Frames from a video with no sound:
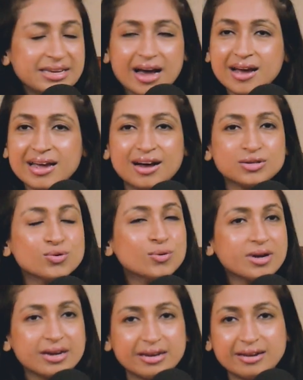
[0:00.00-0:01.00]
Yeah,
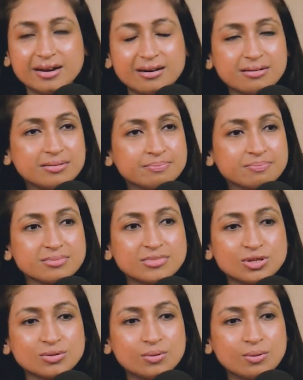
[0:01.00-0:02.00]
totally.
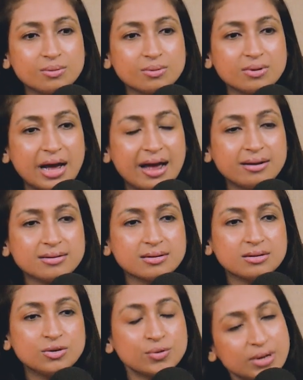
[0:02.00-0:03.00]
And,
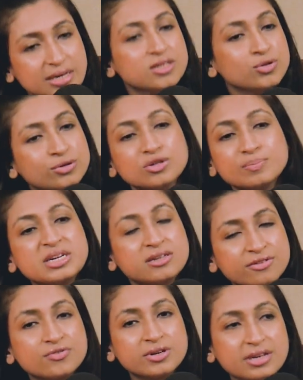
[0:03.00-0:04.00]
it's going to be
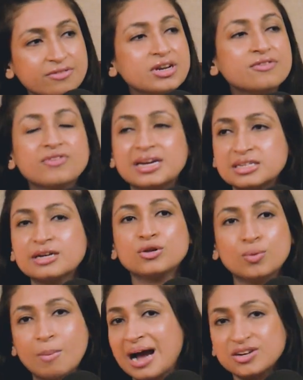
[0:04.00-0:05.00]
different. Even if I tell you
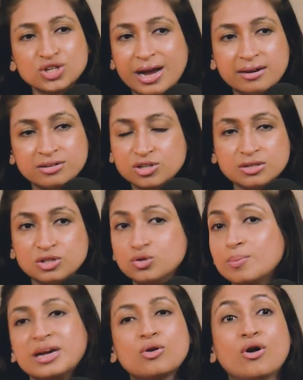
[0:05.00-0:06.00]
my challenges, you
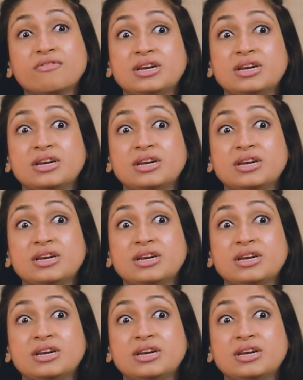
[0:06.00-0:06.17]
may not even